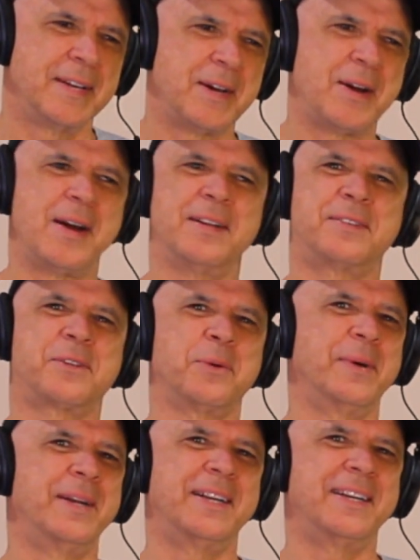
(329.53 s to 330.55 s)
All right, so
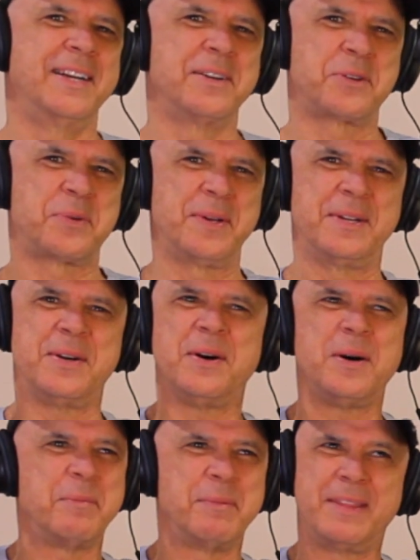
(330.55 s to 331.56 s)
we didn't hear Gruene
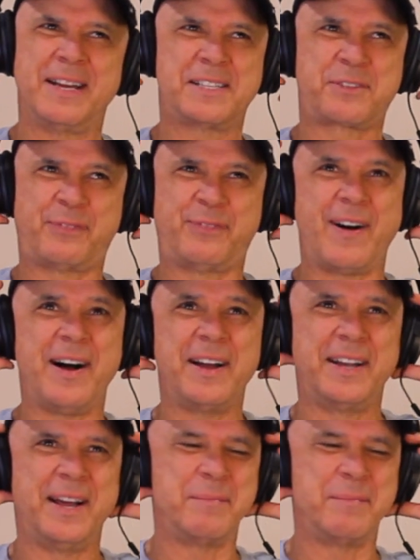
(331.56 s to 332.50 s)
Hall, but that's fine.